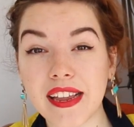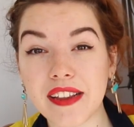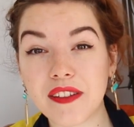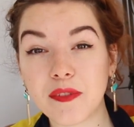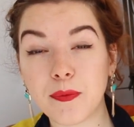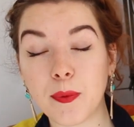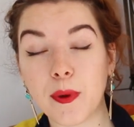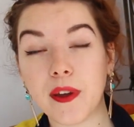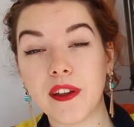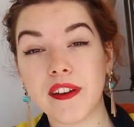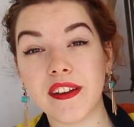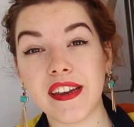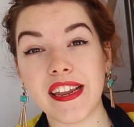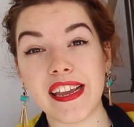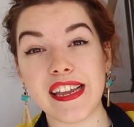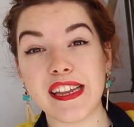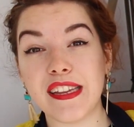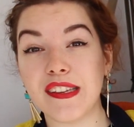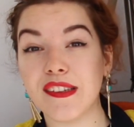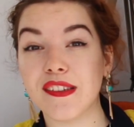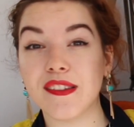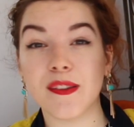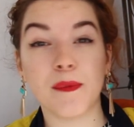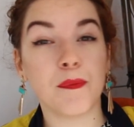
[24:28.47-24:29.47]
Next one
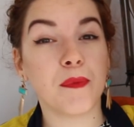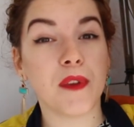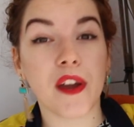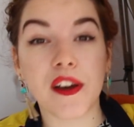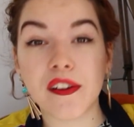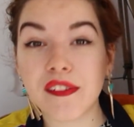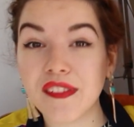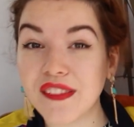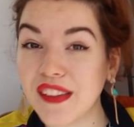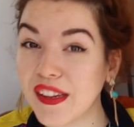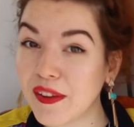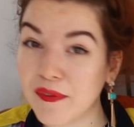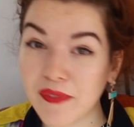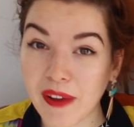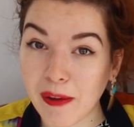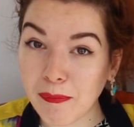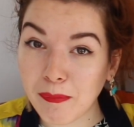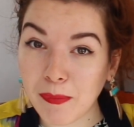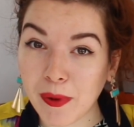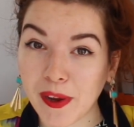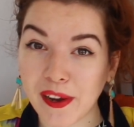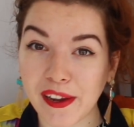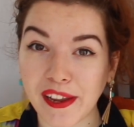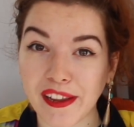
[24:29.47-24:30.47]
is some dancing
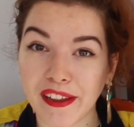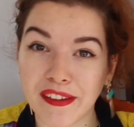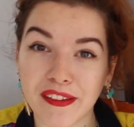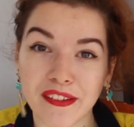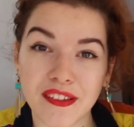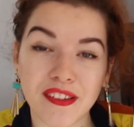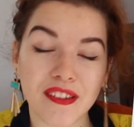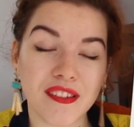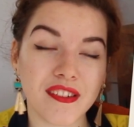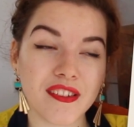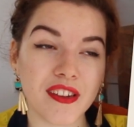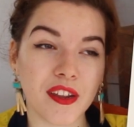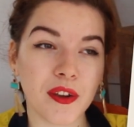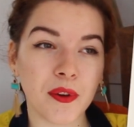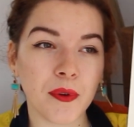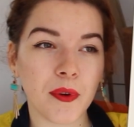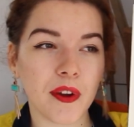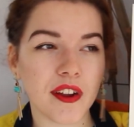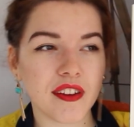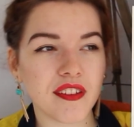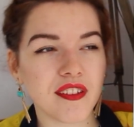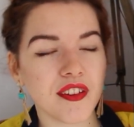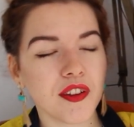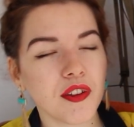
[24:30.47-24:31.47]
vampires. So
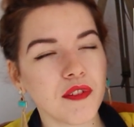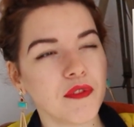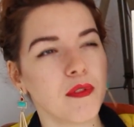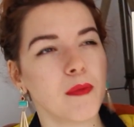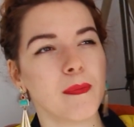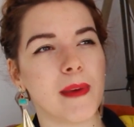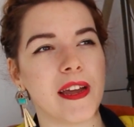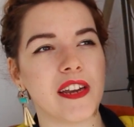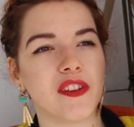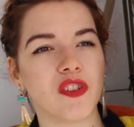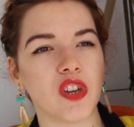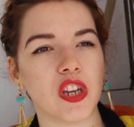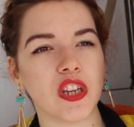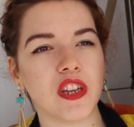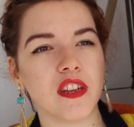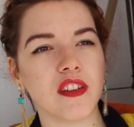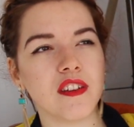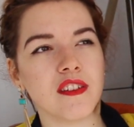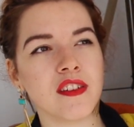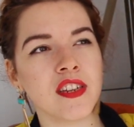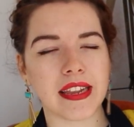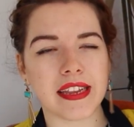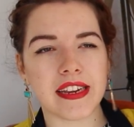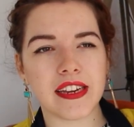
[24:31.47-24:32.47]
I sort of
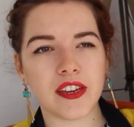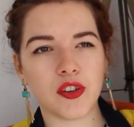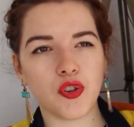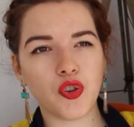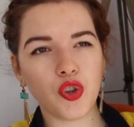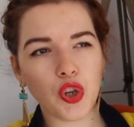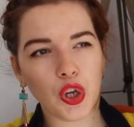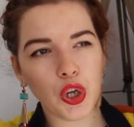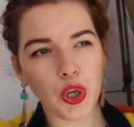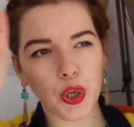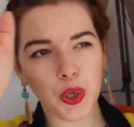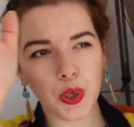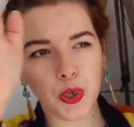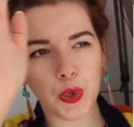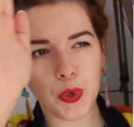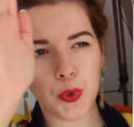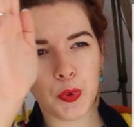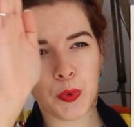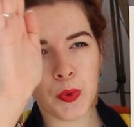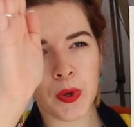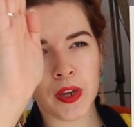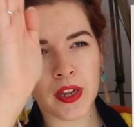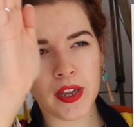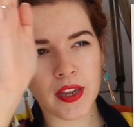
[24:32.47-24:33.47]
imagined like
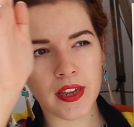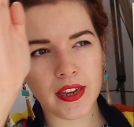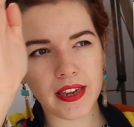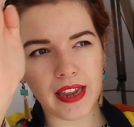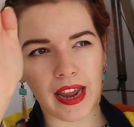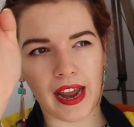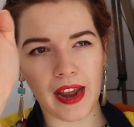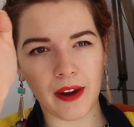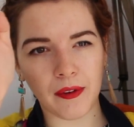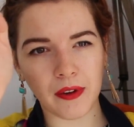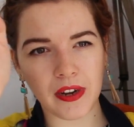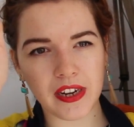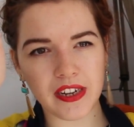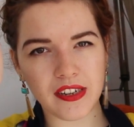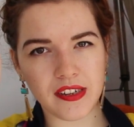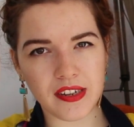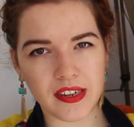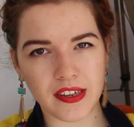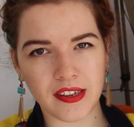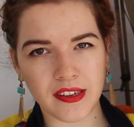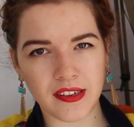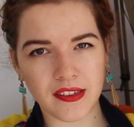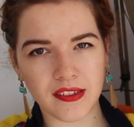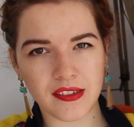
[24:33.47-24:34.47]
two
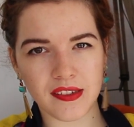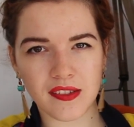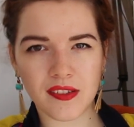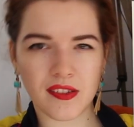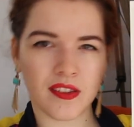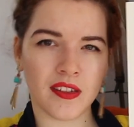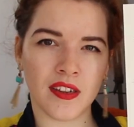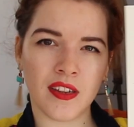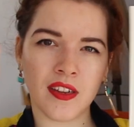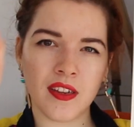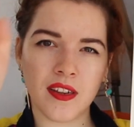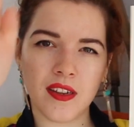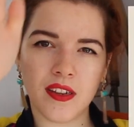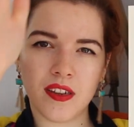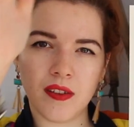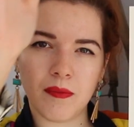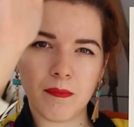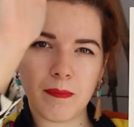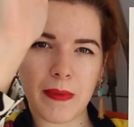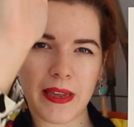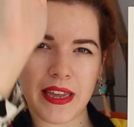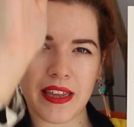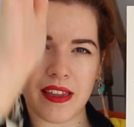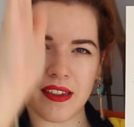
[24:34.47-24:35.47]
characters
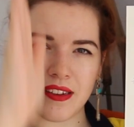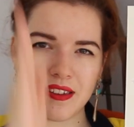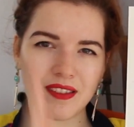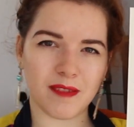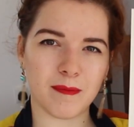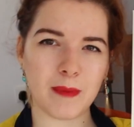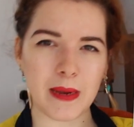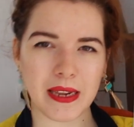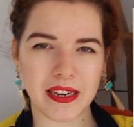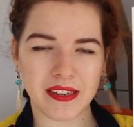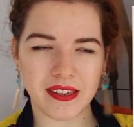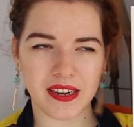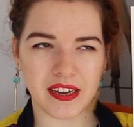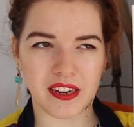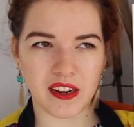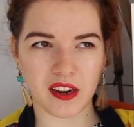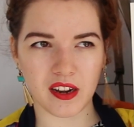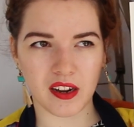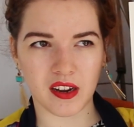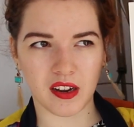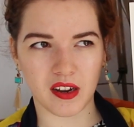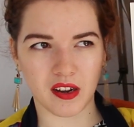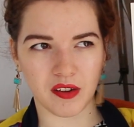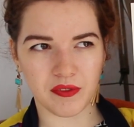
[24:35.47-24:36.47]
being split in
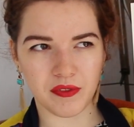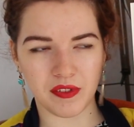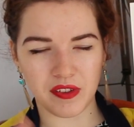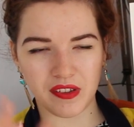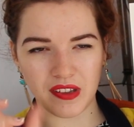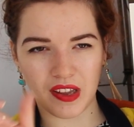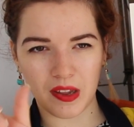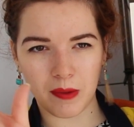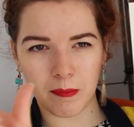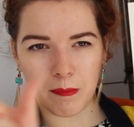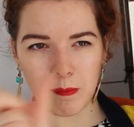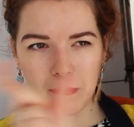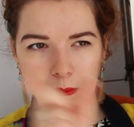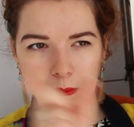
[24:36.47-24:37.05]
half and sort of